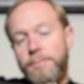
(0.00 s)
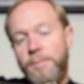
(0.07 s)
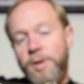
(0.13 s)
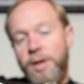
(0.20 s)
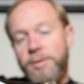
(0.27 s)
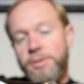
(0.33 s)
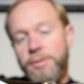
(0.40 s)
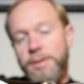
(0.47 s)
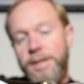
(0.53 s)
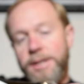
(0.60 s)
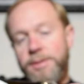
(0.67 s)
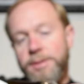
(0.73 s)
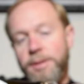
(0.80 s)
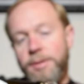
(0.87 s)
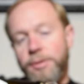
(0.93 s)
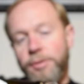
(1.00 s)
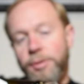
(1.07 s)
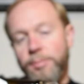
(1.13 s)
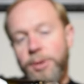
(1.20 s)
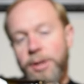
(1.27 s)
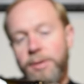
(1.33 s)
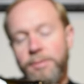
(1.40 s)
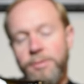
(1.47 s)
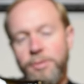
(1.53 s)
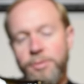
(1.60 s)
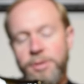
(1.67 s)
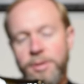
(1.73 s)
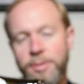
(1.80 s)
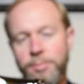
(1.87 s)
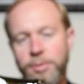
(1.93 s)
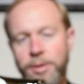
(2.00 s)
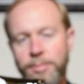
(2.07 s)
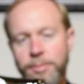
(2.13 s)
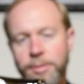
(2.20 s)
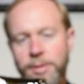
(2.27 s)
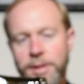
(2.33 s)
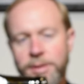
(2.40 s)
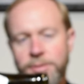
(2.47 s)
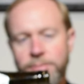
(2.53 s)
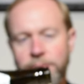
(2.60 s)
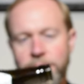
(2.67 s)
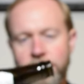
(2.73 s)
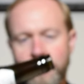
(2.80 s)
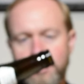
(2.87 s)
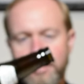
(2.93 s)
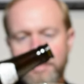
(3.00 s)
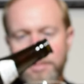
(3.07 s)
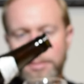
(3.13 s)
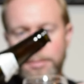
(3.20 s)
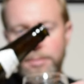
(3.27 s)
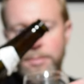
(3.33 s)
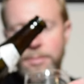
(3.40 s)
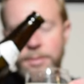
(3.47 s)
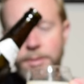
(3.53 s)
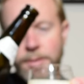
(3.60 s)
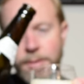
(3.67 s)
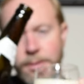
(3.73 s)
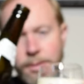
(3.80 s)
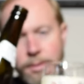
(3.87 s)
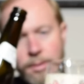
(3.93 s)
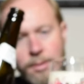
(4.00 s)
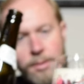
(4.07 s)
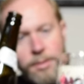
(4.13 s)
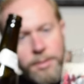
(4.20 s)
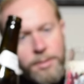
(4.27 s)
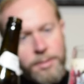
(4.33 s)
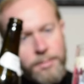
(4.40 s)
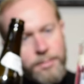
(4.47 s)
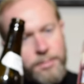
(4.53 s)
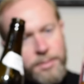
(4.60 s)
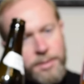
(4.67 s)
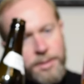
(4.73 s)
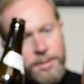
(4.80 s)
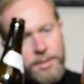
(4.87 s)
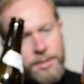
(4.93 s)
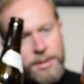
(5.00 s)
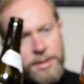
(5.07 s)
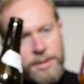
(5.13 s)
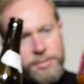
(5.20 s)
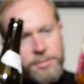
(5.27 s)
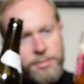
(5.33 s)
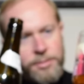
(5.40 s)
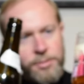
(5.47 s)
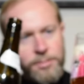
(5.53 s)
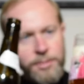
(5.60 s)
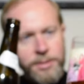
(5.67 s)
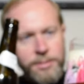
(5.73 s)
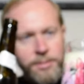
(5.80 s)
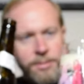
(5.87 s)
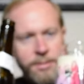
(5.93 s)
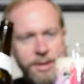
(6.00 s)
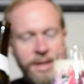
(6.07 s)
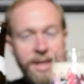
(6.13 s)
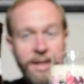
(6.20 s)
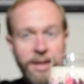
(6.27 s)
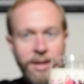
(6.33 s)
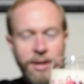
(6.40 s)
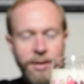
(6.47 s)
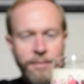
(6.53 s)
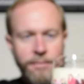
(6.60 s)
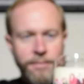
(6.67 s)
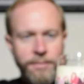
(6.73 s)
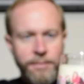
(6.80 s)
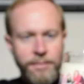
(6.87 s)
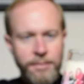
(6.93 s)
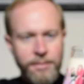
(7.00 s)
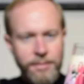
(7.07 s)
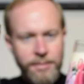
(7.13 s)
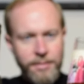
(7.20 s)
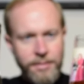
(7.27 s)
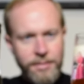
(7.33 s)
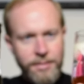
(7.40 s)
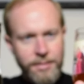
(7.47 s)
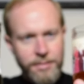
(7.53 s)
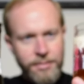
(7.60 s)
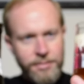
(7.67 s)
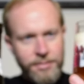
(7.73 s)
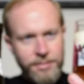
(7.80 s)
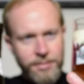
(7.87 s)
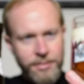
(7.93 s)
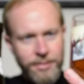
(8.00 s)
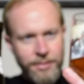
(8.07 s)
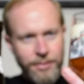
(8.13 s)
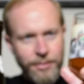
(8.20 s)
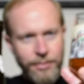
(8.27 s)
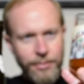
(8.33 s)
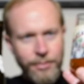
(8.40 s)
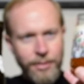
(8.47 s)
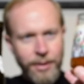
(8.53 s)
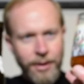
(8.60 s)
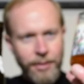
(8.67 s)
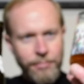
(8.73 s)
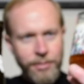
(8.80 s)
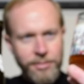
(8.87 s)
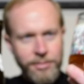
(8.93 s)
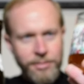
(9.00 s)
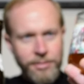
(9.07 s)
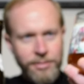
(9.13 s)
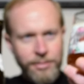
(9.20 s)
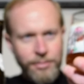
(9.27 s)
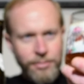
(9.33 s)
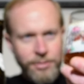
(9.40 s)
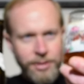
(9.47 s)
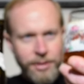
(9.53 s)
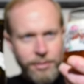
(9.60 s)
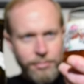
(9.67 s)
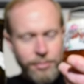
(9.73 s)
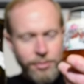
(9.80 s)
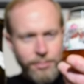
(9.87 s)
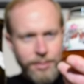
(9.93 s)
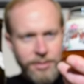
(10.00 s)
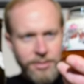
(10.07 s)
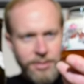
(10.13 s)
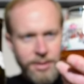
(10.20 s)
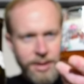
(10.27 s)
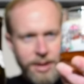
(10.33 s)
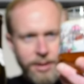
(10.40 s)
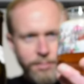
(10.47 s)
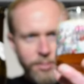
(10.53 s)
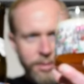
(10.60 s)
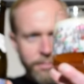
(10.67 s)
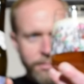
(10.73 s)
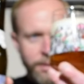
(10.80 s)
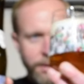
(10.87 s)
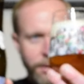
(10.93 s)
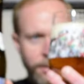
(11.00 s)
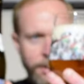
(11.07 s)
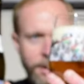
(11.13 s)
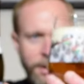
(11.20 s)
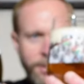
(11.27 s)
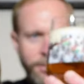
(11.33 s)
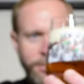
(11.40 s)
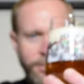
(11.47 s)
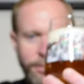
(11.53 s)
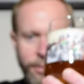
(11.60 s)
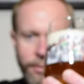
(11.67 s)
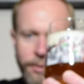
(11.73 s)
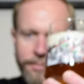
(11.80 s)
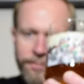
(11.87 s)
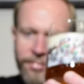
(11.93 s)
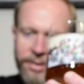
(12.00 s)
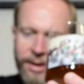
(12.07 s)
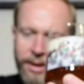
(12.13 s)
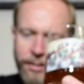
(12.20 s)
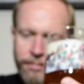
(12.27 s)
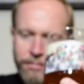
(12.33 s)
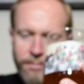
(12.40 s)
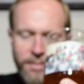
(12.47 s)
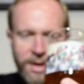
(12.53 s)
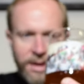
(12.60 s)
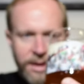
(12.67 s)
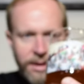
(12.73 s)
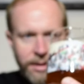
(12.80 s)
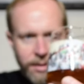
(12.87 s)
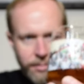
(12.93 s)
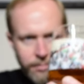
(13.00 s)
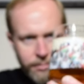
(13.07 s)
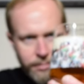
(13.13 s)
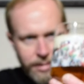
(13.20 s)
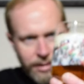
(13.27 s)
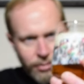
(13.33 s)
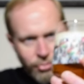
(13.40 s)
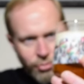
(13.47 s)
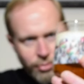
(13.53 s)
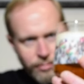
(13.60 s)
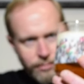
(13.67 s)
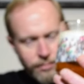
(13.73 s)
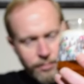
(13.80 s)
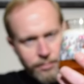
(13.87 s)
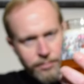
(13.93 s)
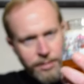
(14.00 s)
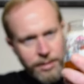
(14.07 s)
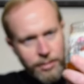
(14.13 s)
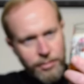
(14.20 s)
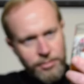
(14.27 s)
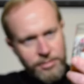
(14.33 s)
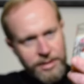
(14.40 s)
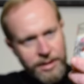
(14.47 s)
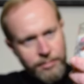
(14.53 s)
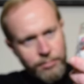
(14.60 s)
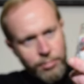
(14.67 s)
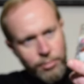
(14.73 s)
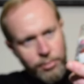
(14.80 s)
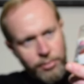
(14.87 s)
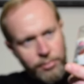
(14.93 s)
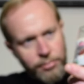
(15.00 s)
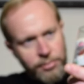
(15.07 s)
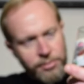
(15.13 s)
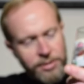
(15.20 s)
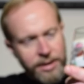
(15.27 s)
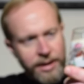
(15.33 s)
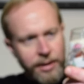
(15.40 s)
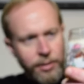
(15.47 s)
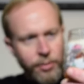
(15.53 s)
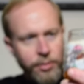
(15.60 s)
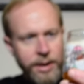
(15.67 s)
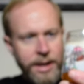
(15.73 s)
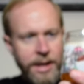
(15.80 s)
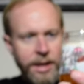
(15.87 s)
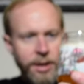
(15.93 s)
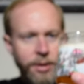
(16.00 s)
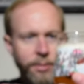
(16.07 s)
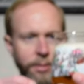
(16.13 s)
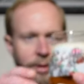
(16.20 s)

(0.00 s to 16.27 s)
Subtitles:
Also, yes, I know I'm not using the proper glassware to review, but it's Christmas Eve, so I wanted to use a Christmas-themed beer. So, like many Belgian beers, that pours out a